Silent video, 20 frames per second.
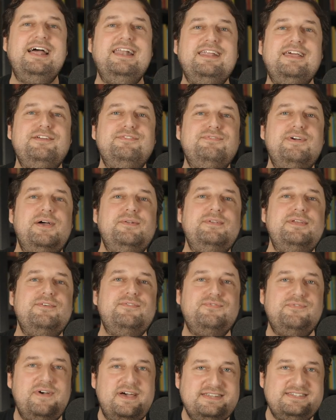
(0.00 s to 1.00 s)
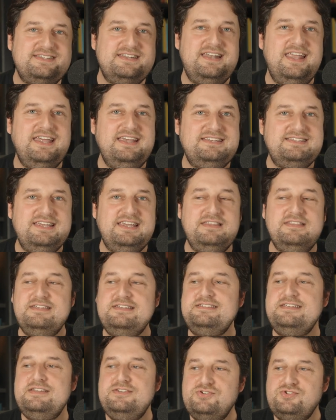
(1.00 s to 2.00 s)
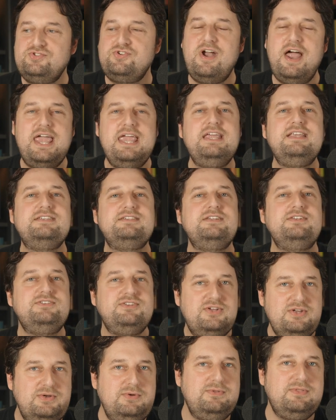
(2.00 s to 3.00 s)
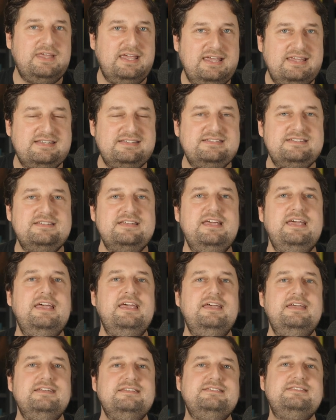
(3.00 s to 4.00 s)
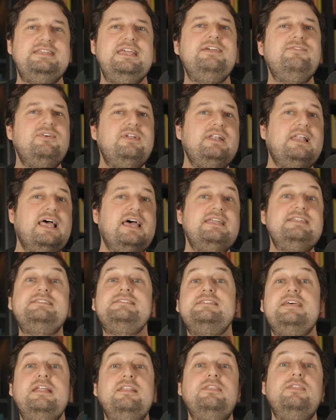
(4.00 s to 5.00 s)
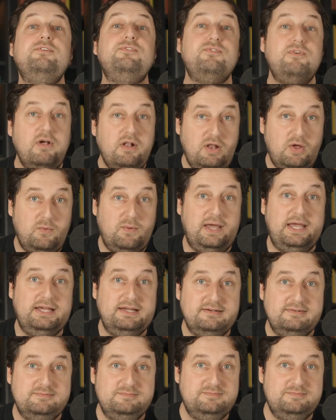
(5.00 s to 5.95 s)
And I found it fascinating that in trying to do this, Stephen Lett said the following